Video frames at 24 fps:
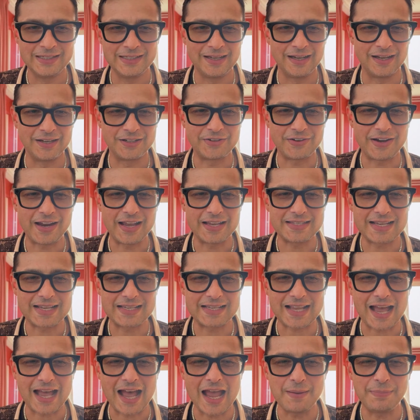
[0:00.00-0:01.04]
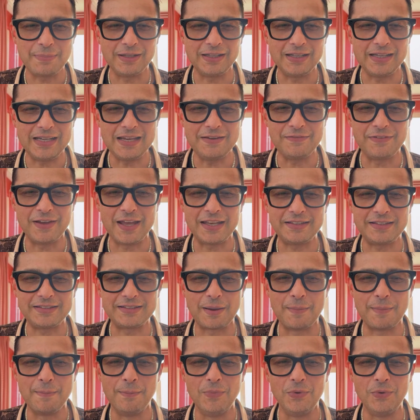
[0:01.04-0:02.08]
Andrea says, I believe it.
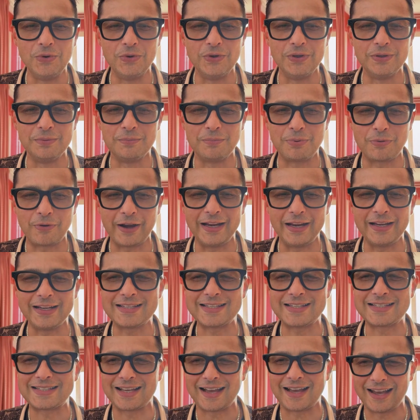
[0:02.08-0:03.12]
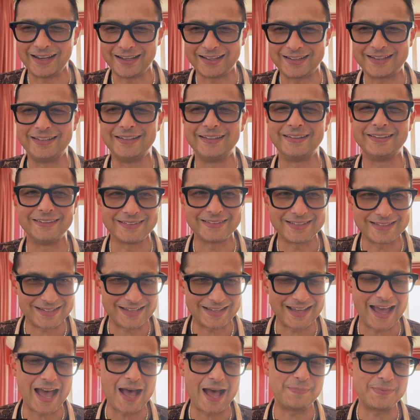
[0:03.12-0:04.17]
The moon brings cycles.
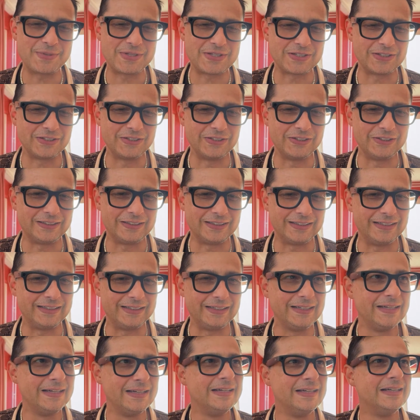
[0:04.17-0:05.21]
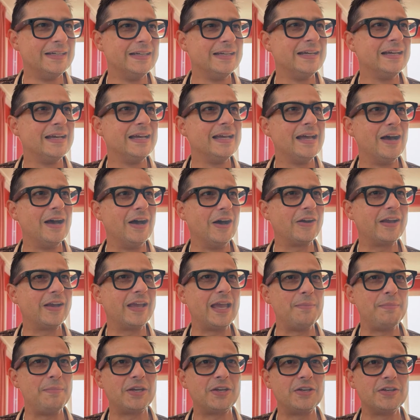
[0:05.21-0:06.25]
Absolutely.
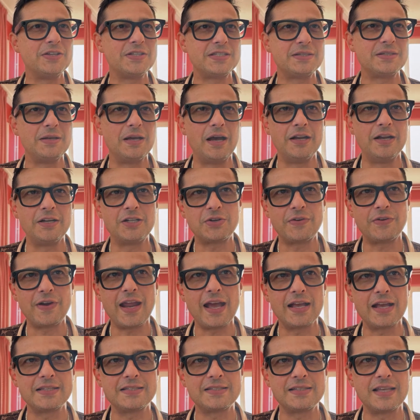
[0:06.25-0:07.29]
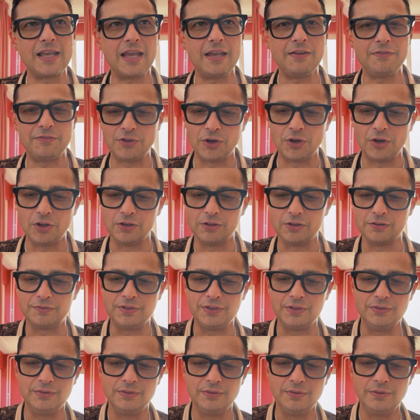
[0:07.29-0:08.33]
Okay, because Andrea saved all of
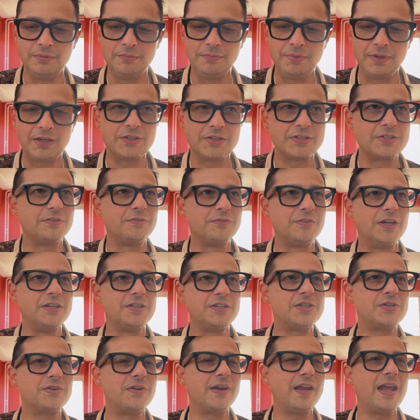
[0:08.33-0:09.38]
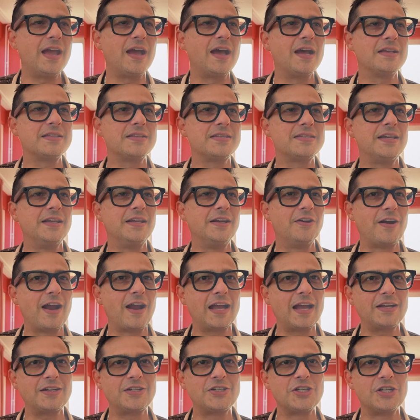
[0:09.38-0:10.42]
you. Because of Andrea's
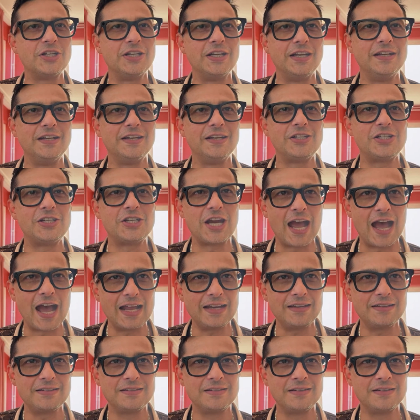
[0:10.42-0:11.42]
interaction in the chat,